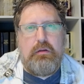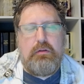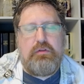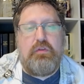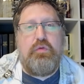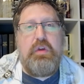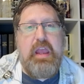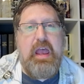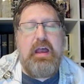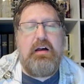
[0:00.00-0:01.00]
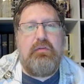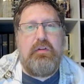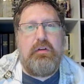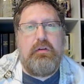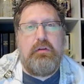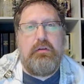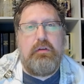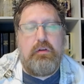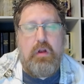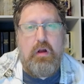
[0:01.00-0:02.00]
So if we have the
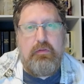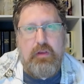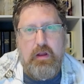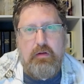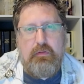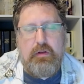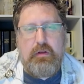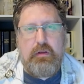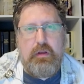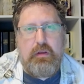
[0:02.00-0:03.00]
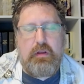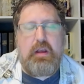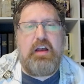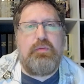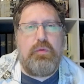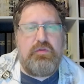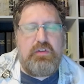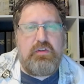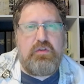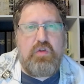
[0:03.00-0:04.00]
law of love, the gospel of
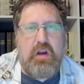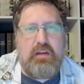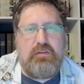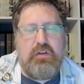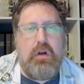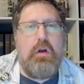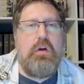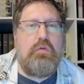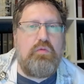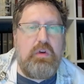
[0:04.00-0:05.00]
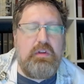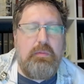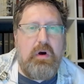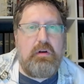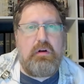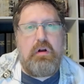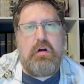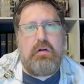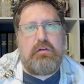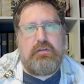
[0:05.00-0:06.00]
Jesus Christ, written upon our
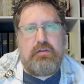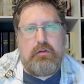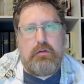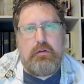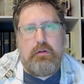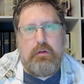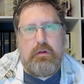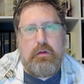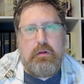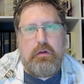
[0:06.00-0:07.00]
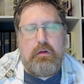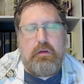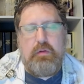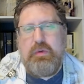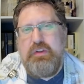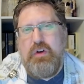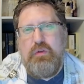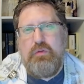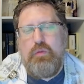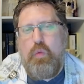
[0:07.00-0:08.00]
hearts, then we
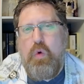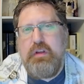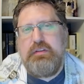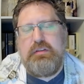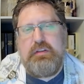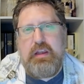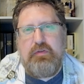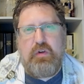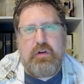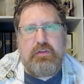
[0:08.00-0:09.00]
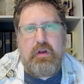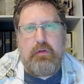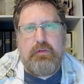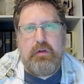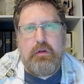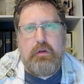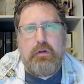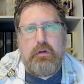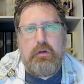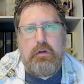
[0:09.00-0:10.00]
don't want to take for ourselves.
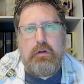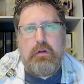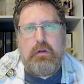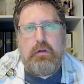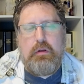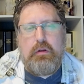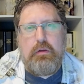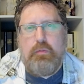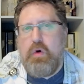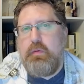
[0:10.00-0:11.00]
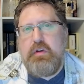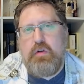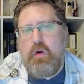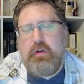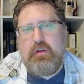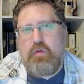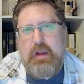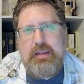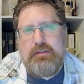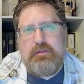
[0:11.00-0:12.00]
The more we grow in
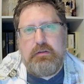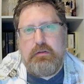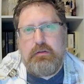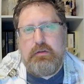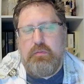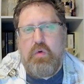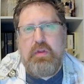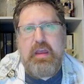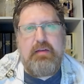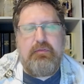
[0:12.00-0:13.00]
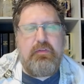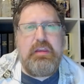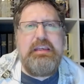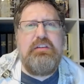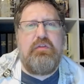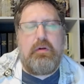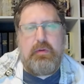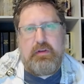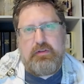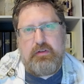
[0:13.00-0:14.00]
grace, the more that flees from us.